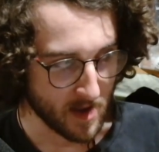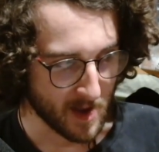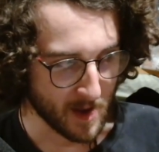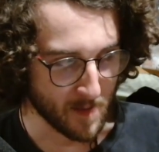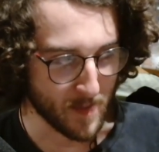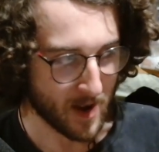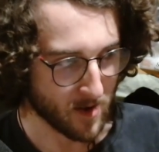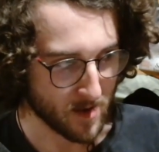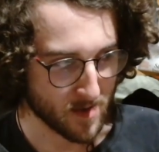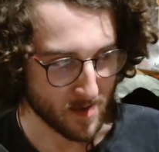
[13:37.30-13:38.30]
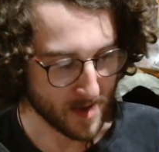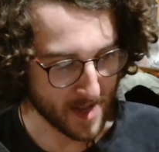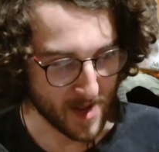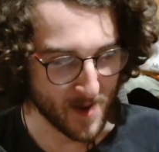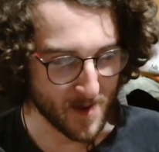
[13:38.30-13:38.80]
embarrassed because we
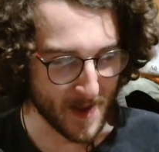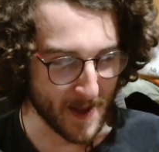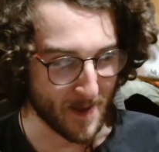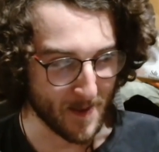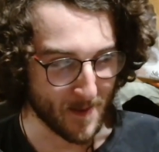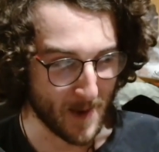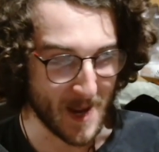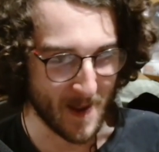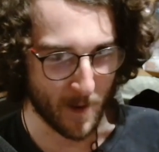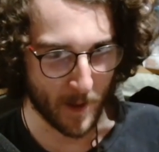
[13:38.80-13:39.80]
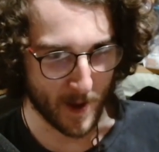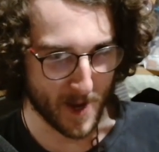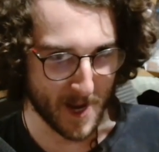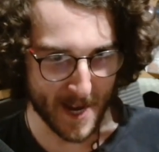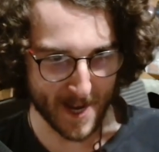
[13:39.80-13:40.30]
knew that
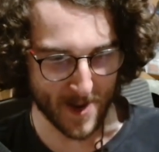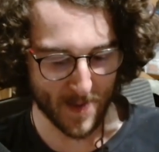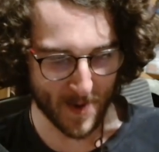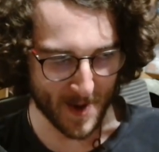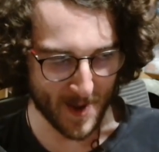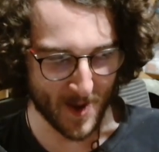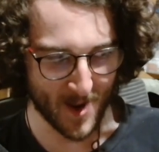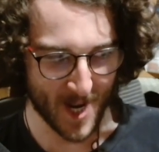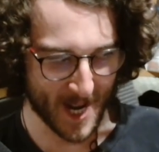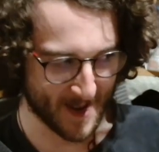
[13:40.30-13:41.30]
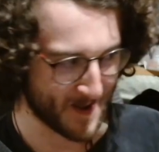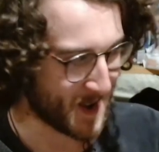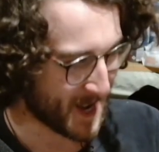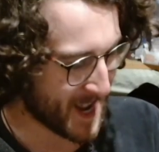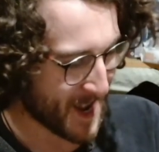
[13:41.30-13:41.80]
he'd acted upon an urge he hadn't
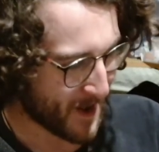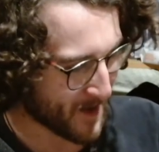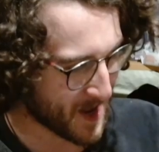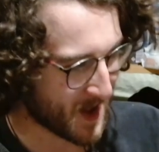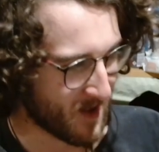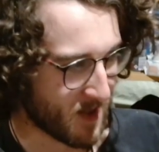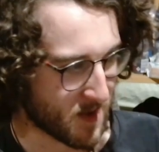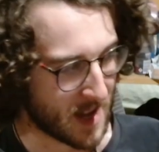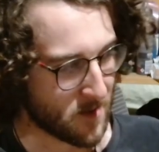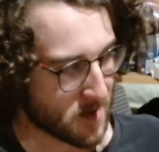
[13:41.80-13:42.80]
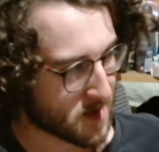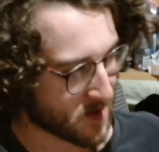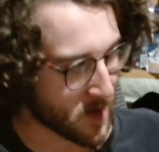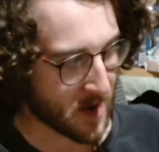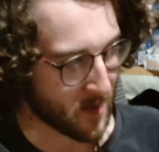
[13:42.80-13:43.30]
wanted to, and so he would
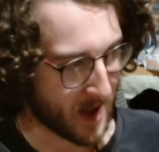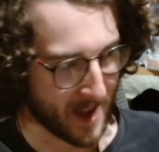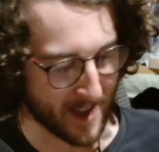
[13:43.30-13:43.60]
stalk away.